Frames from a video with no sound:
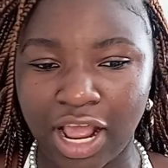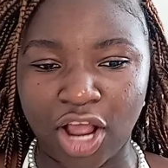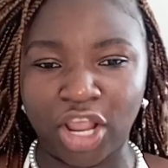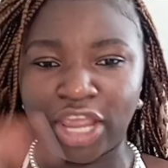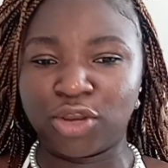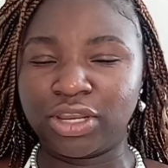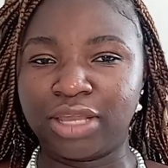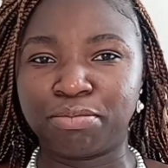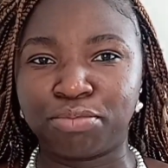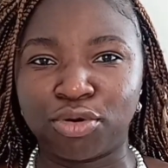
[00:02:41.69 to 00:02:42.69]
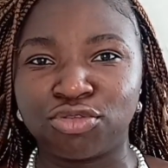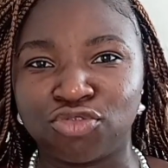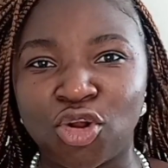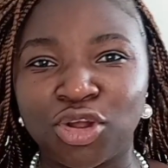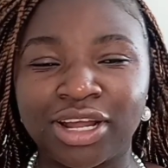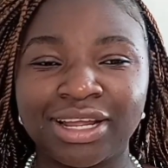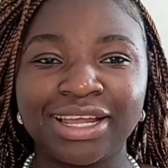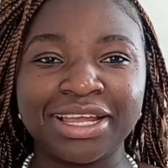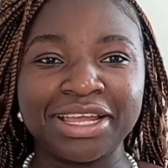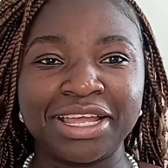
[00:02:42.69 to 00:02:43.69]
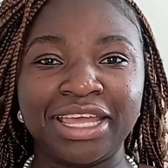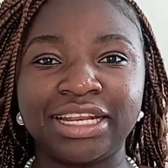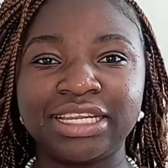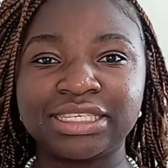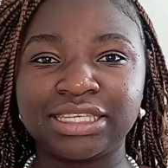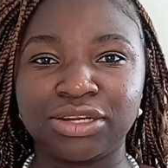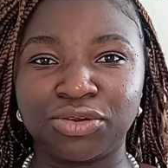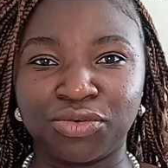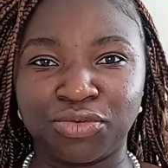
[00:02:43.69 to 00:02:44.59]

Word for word: I cannot get both wrong. At least the